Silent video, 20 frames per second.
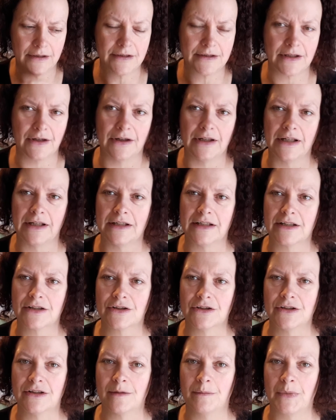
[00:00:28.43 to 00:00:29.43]
so in
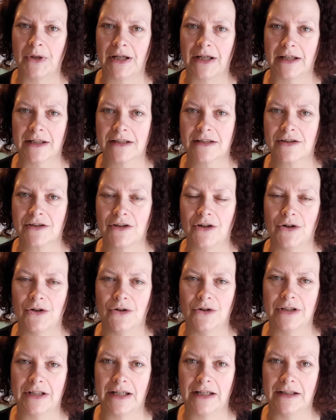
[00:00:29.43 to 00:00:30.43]
addition to being
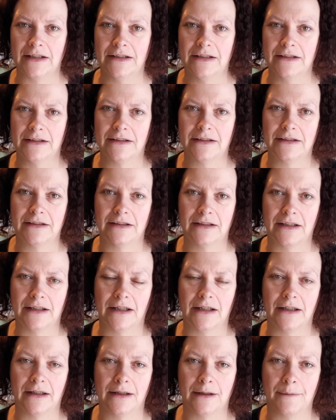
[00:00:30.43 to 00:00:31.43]
snowed in,
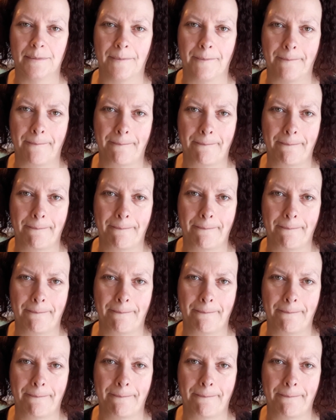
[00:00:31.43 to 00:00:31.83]
and